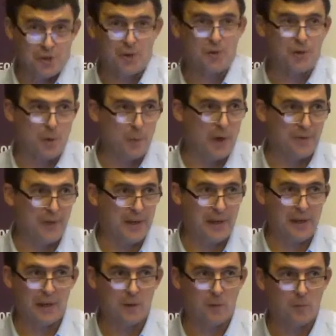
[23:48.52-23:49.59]
Which is also a
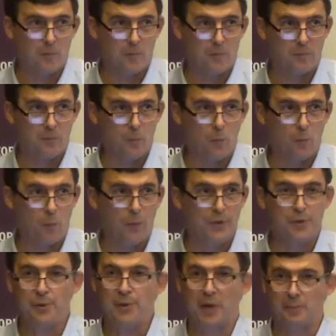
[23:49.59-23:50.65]
way of thinking
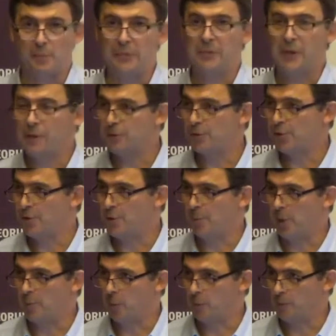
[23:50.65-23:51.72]
we do not
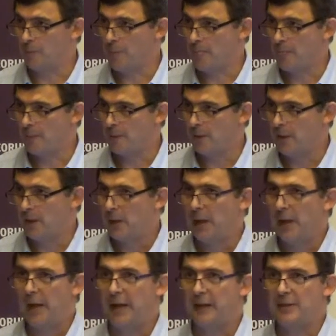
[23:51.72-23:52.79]
belong to the people.
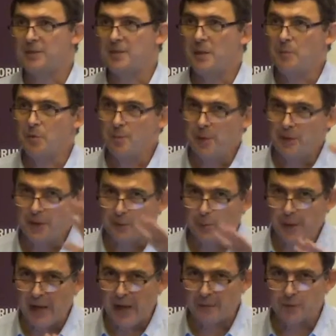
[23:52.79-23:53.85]
And it seems
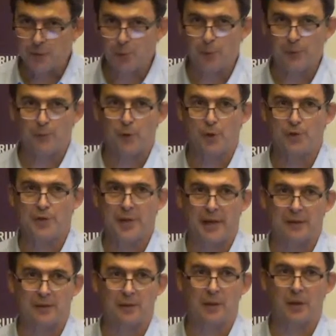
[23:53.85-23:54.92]
to me that we have to
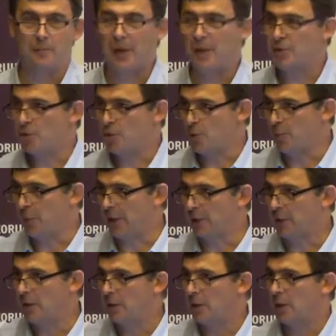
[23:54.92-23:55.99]
reverse that, not by
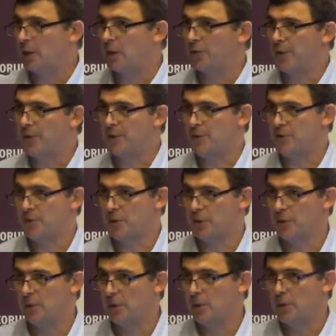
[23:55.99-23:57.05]
assuming that
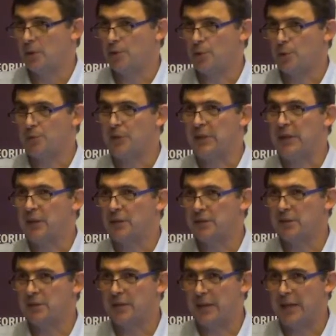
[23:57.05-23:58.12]
there's a sort
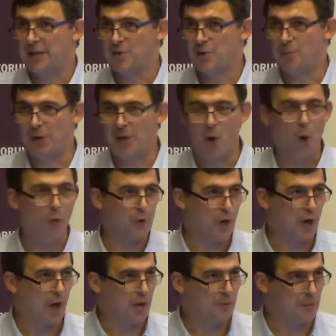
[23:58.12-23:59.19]
of guilt that has to
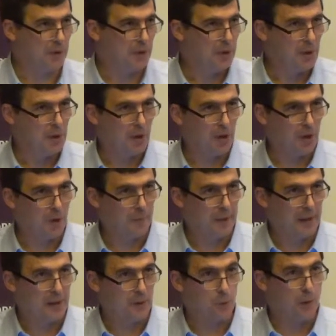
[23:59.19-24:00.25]
be overcome
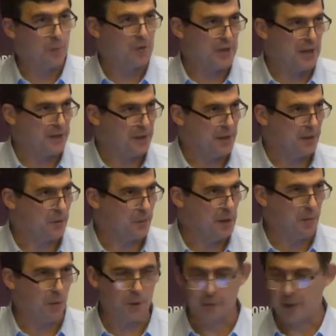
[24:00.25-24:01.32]
by
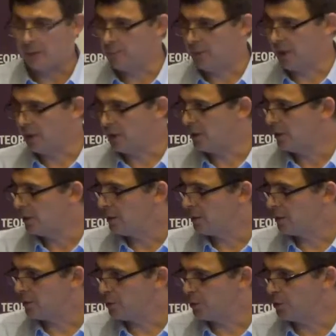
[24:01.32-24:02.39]
representing the people, by
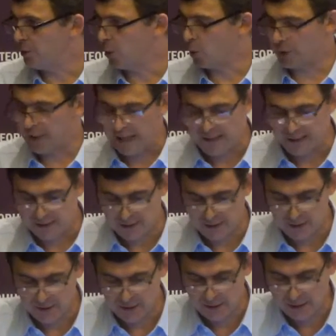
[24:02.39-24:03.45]
being good organic